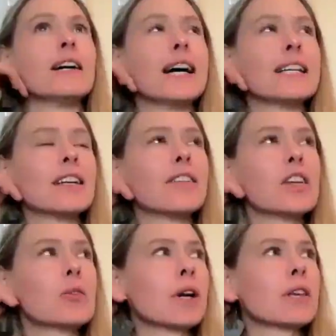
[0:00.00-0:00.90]
I love
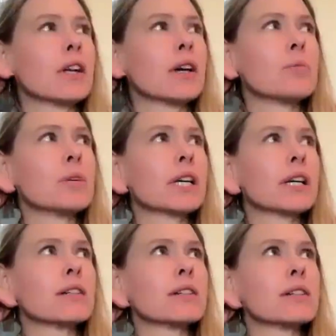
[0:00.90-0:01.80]
that you brought that up,
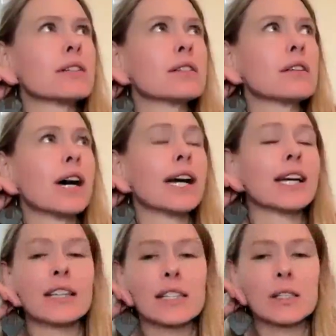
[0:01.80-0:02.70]
because I
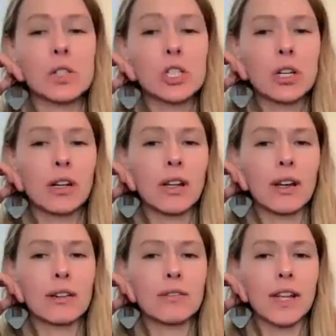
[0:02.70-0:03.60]
get this question a
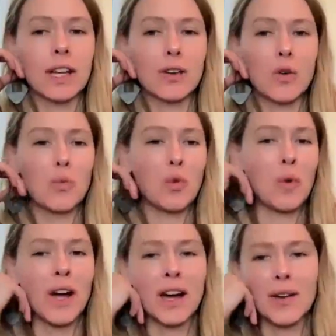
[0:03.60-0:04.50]
lot of like,
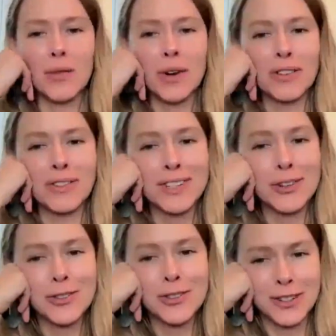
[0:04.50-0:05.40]
well, what if I
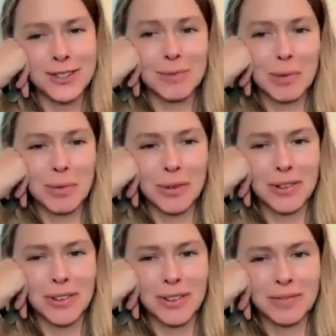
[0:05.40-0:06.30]
don't trust my
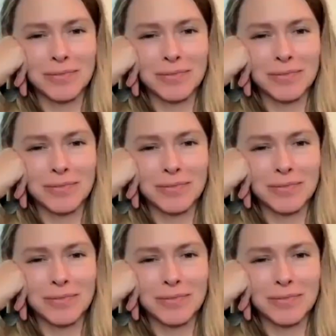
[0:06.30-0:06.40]
partner?